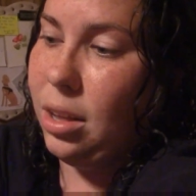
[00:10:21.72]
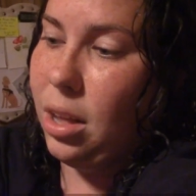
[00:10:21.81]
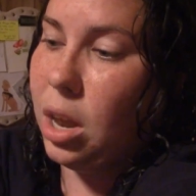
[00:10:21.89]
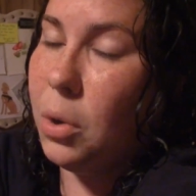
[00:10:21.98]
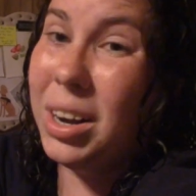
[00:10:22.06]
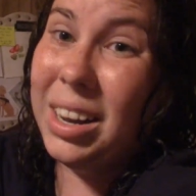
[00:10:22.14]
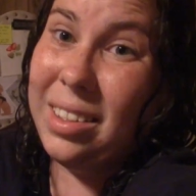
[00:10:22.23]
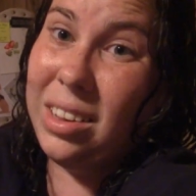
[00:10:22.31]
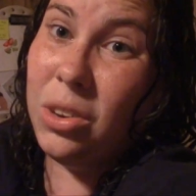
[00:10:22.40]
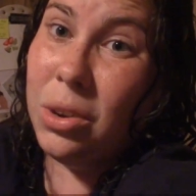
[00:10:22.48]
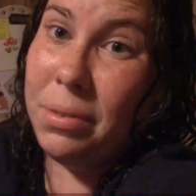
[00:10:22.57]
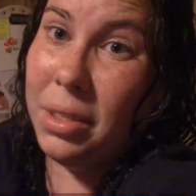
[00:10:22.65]
and I want to
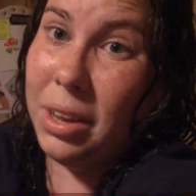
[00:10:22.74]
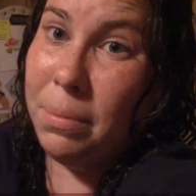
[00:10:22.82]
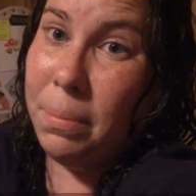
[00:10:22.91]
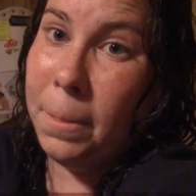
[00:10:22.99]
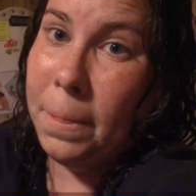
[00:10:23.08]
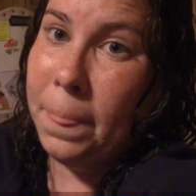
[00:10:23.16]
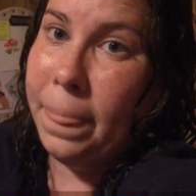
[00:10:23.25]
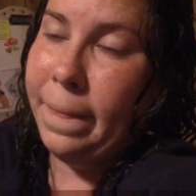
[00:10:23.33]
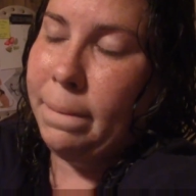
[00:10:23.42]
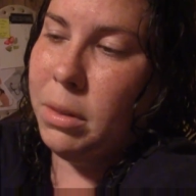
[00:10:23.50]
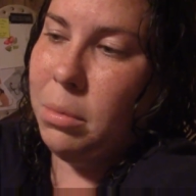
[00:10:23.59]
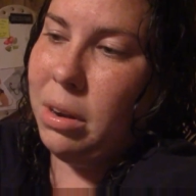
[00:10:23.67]
continue it for them.
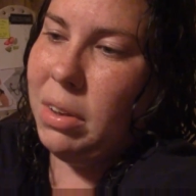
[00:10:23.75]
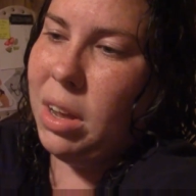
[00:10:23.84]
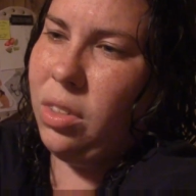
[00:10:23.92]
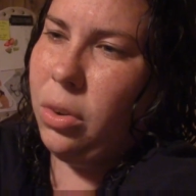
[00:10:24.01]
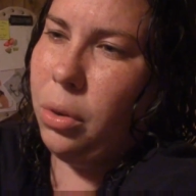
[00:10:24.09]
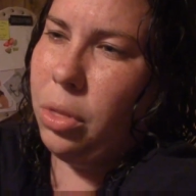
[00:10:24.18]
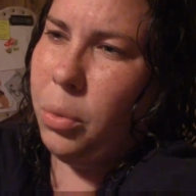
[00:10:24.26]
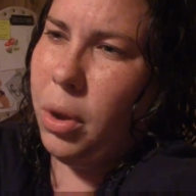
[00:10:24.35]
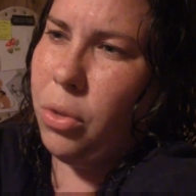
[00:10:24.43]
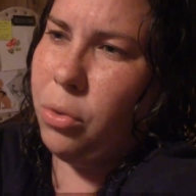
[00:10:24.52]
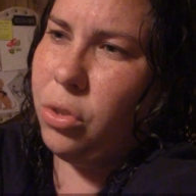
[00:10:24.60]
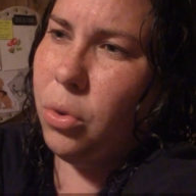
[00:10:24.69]
I mean, I've got two or three
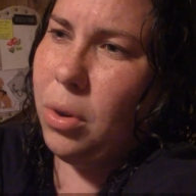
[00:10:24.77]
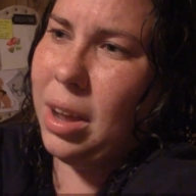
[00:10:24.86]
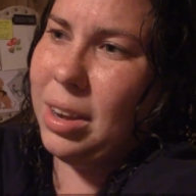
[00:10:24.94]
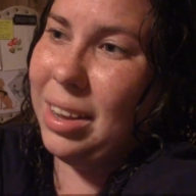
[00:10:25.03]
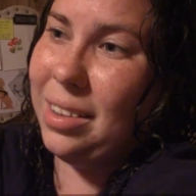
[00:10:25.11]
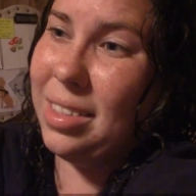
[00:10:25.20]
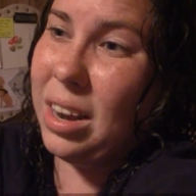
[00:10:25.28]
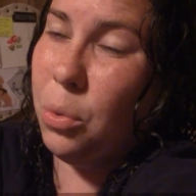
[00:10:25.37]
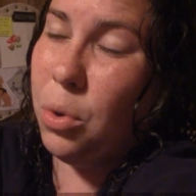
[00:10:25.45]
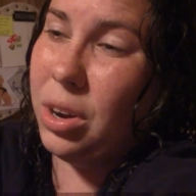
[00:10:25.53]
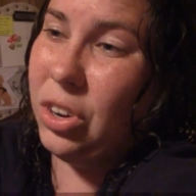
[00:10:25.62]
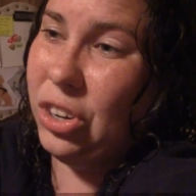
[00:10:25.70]
other story ideas that I
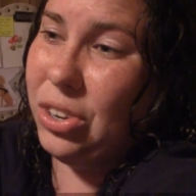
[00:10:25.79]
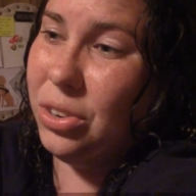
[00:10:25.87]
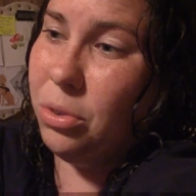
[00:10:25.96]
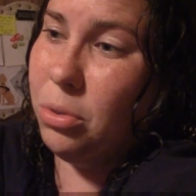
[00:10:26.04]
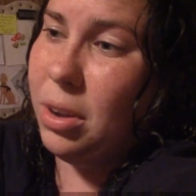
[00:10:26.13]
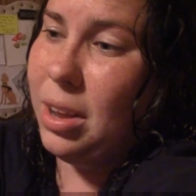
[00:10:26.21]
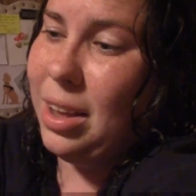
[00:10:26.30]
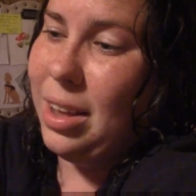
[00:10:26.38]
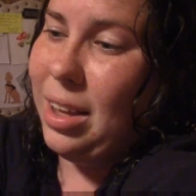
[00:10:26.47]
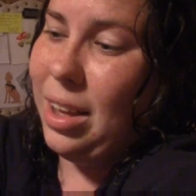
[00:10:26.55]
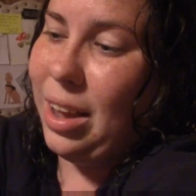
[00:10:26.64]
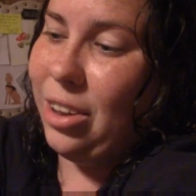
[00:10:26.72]
want to do.
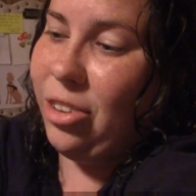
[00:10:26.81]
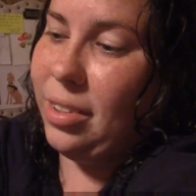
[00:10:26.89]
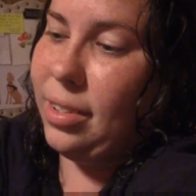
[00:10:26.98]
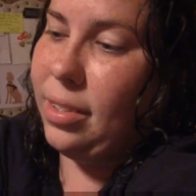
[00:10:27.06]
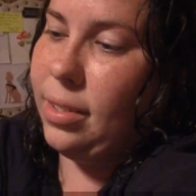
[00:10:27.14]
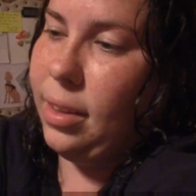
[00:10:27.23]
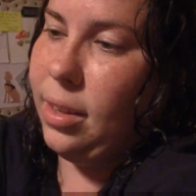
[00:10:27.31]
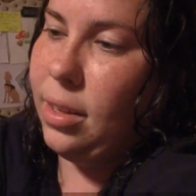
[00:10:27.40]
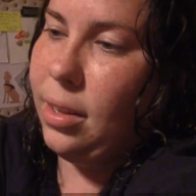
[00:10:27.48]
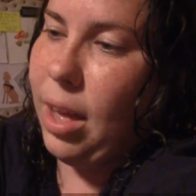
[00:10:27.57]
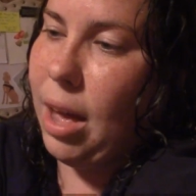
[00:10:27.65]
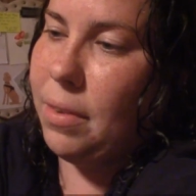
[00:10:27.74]
I just
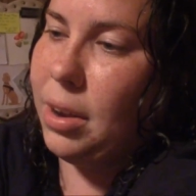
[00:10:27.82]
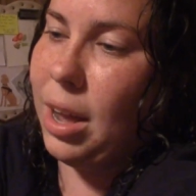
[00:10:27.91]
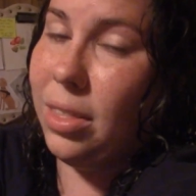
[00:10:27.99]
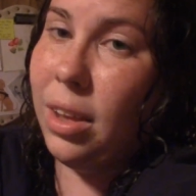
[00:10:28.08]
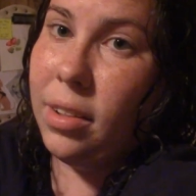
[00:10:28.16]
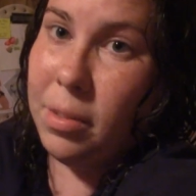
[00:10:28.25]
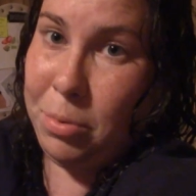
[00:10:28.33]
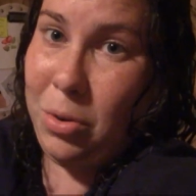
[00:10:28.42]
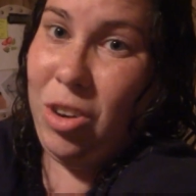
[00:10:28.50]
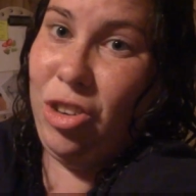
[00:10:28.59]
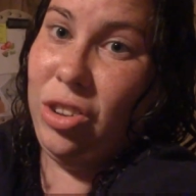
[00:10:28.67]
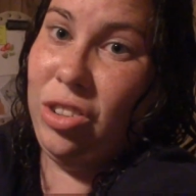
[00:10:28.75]
haven't had the
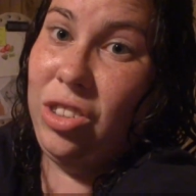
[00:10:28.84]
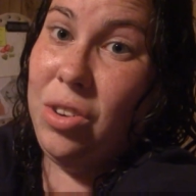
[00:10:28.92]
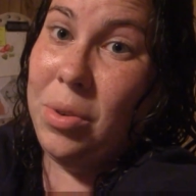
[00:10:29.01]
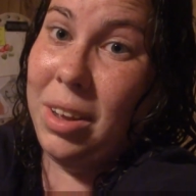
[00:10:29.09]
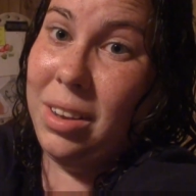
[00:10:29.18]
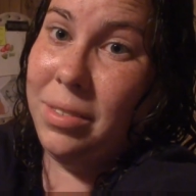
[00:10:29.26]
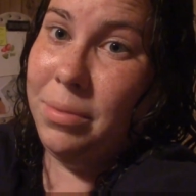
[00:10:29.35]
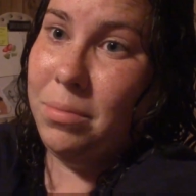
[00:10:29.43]
inspiration to do it.